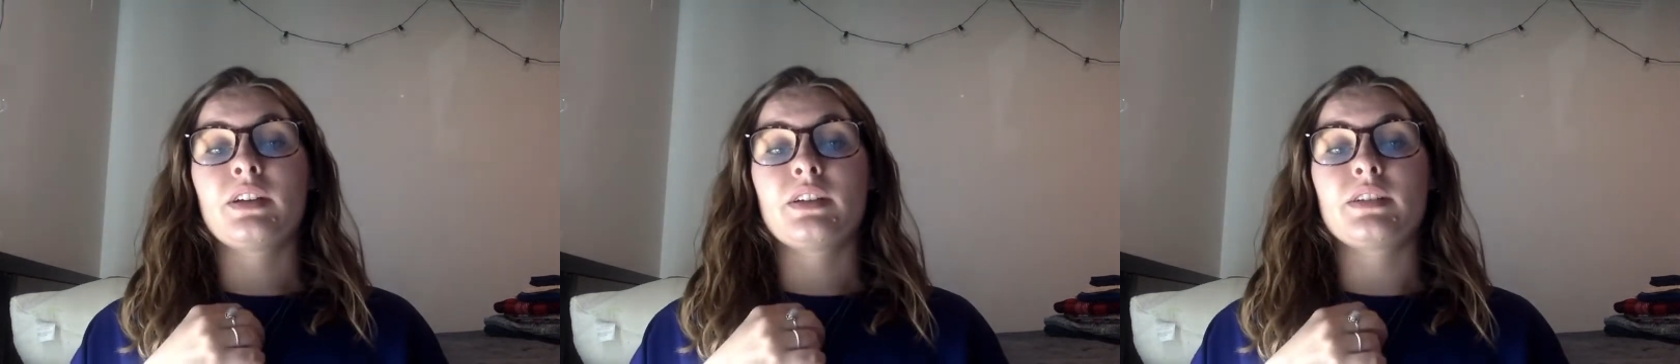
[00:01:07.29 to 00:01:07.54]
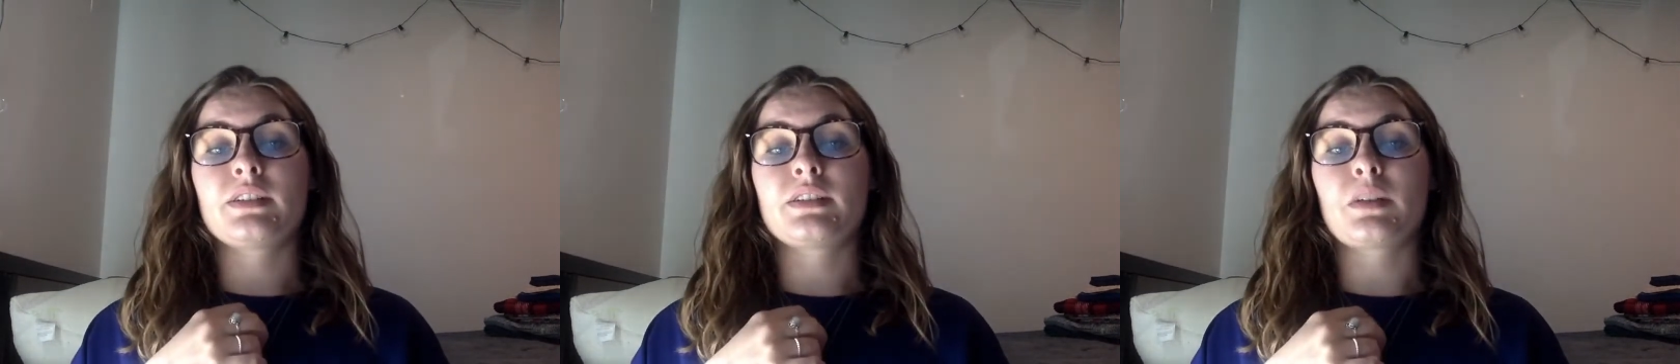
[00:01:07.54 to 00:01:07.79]

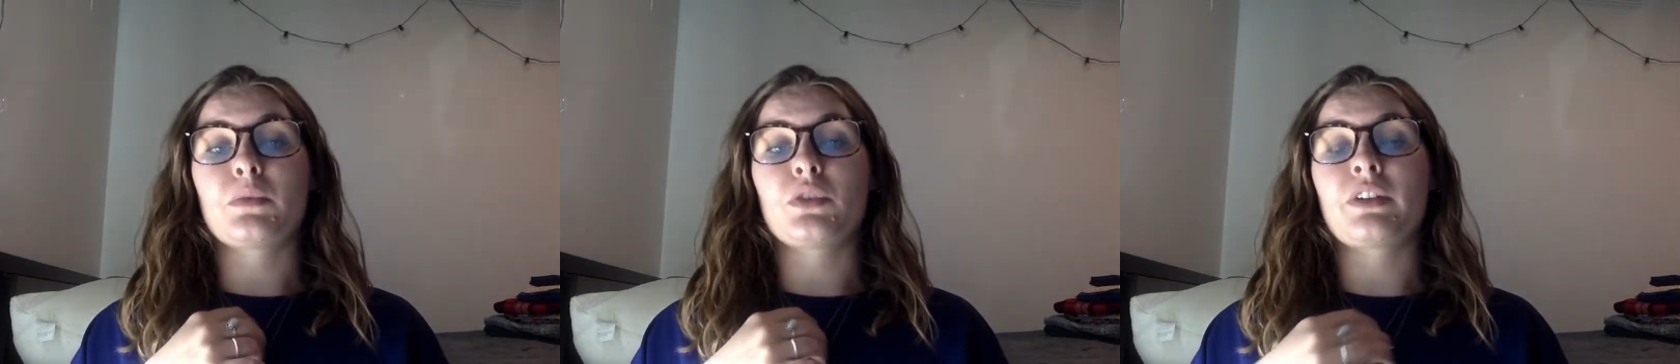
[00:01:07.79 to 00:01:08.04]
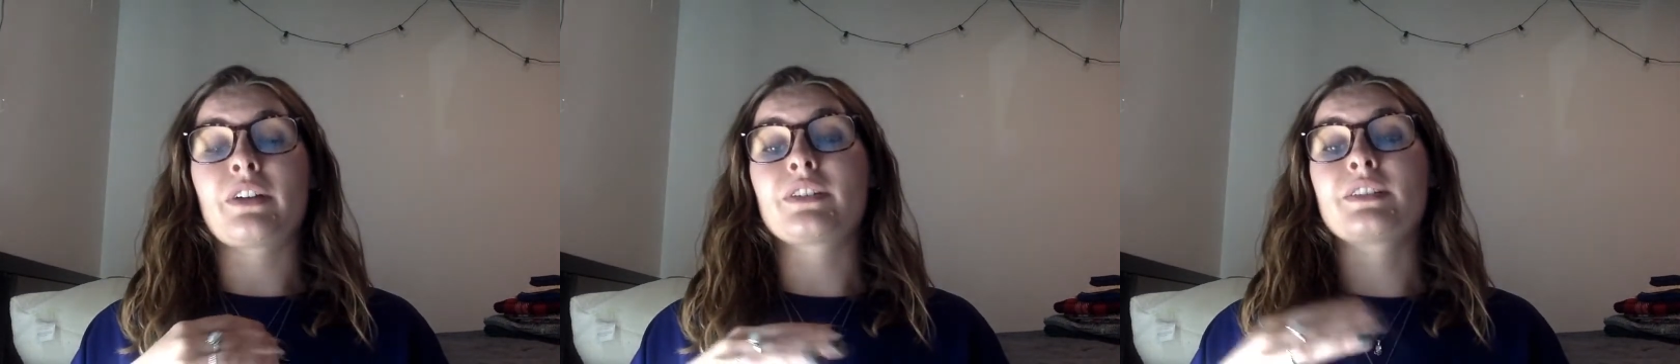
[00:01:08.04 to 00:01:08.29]
to stumble
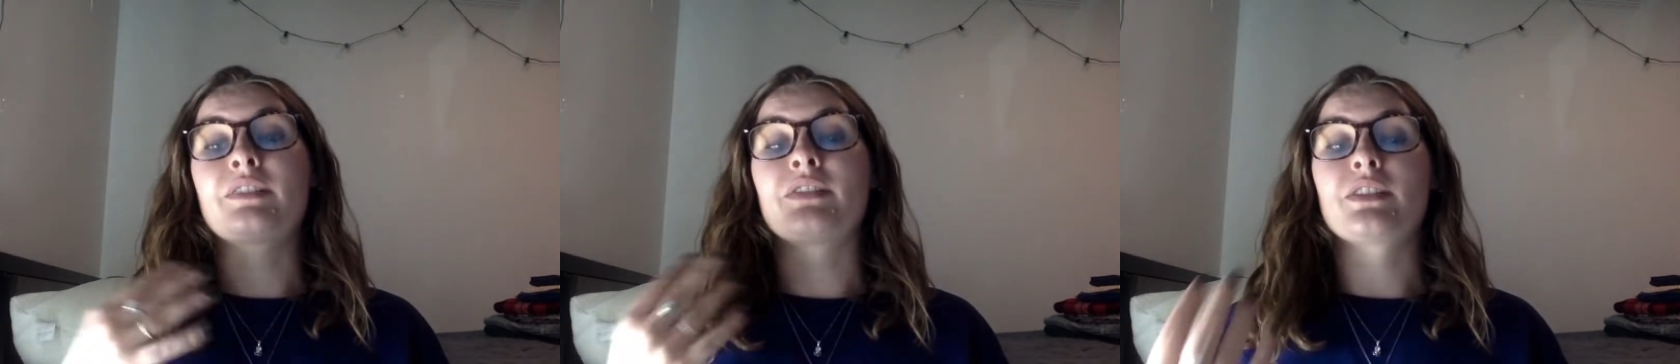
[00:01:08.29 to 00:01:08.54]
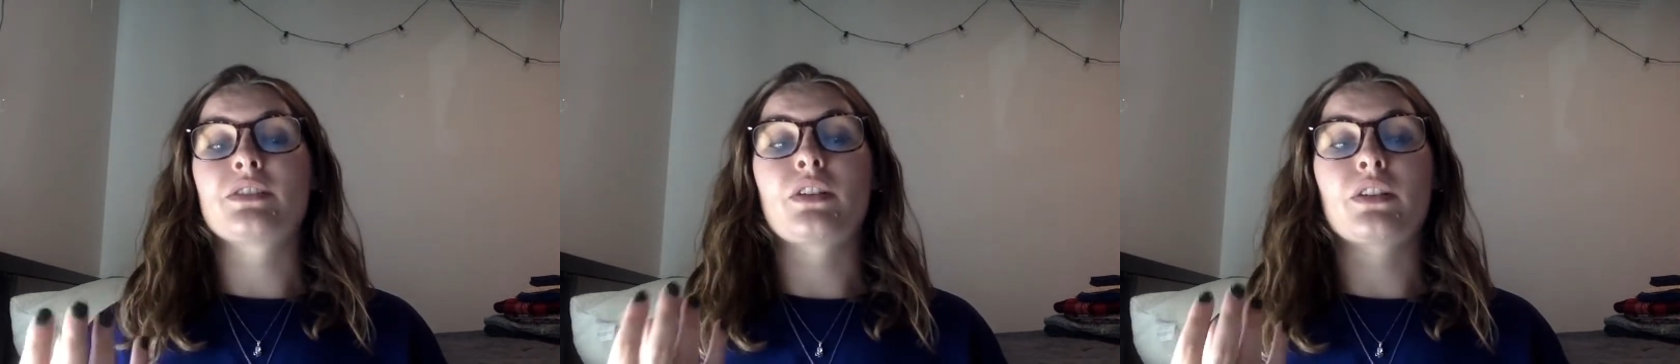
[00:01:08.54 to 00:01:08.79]
around as if in
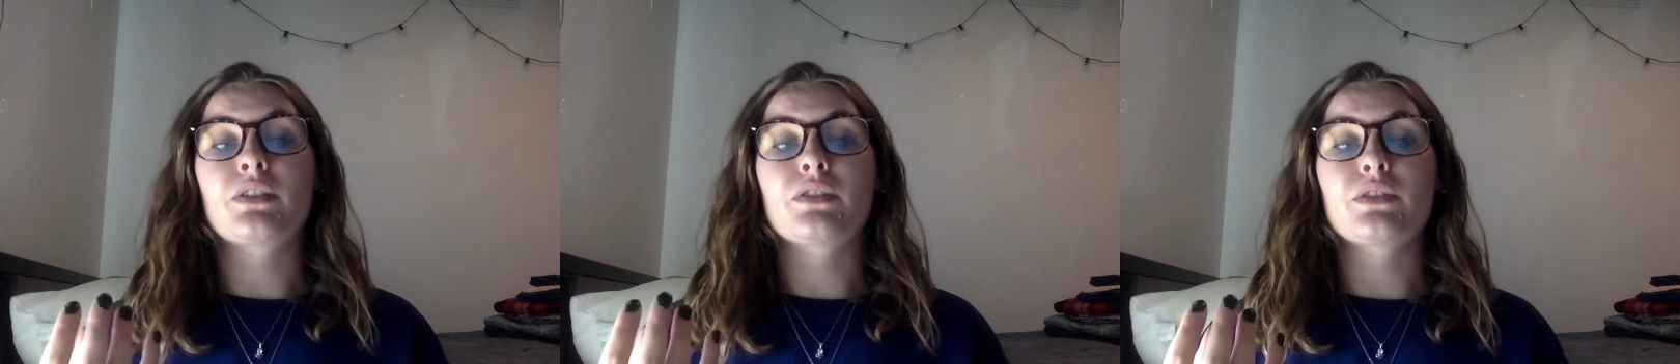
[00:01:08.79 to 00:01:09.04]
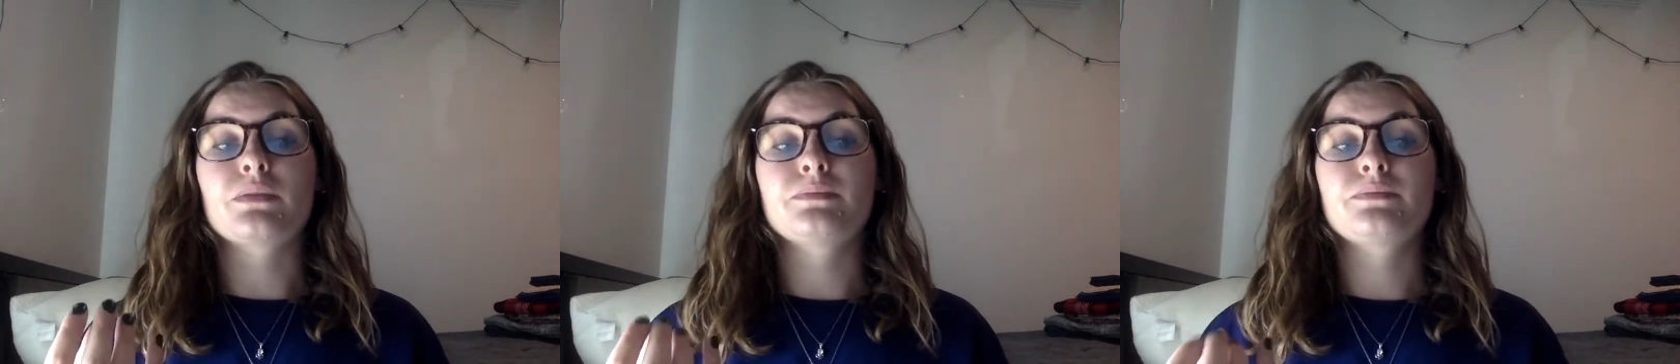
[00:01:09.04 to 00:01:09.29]
a dark
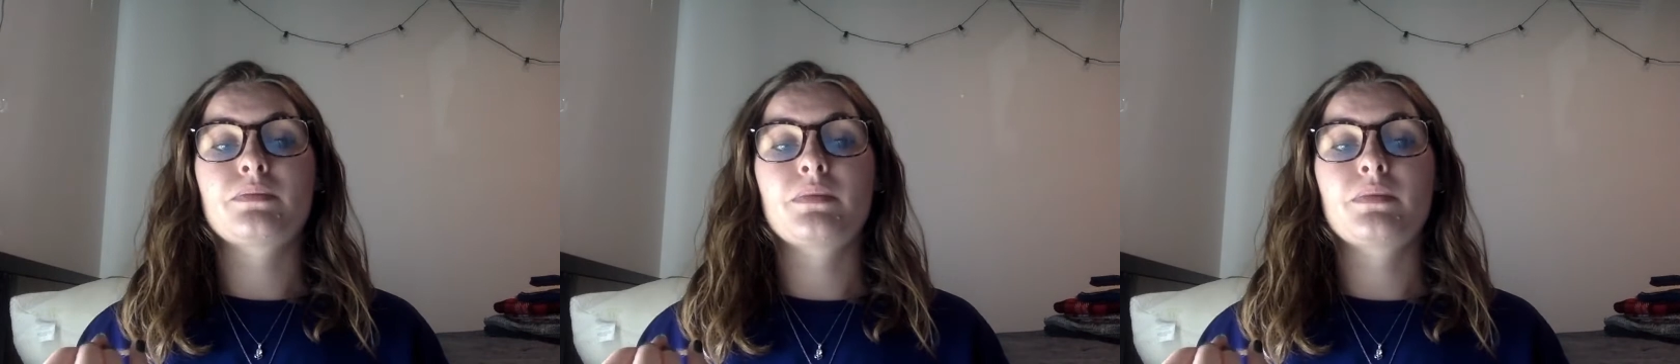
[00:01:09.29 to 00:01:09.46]
room.